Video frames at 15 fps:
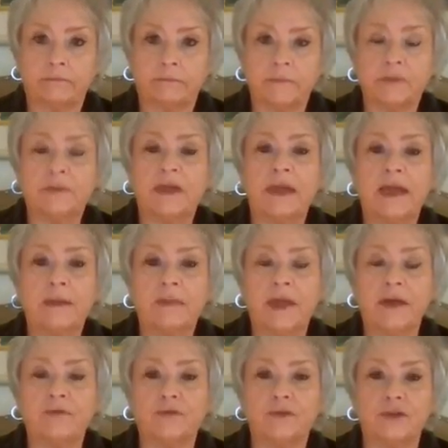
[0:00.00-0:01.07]
It's been named
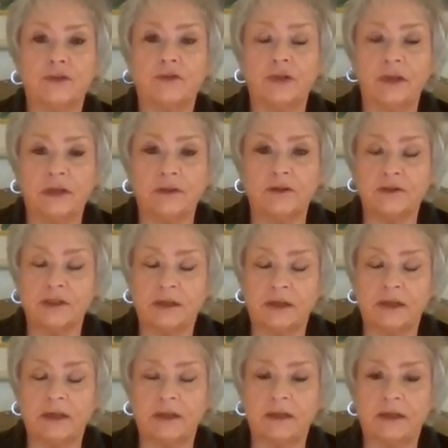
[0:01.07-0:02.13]
that for 2 years, and
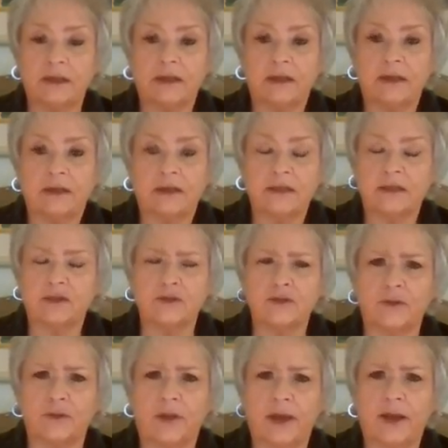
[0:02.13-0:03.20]
I still
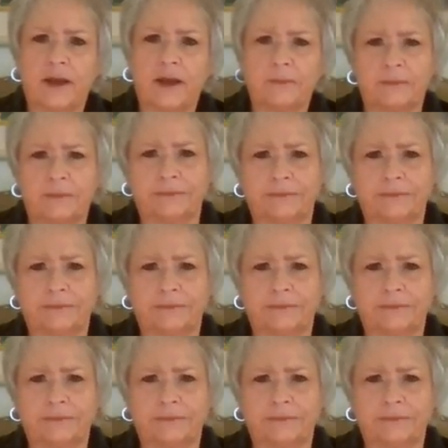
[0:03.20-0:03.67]
screw that up.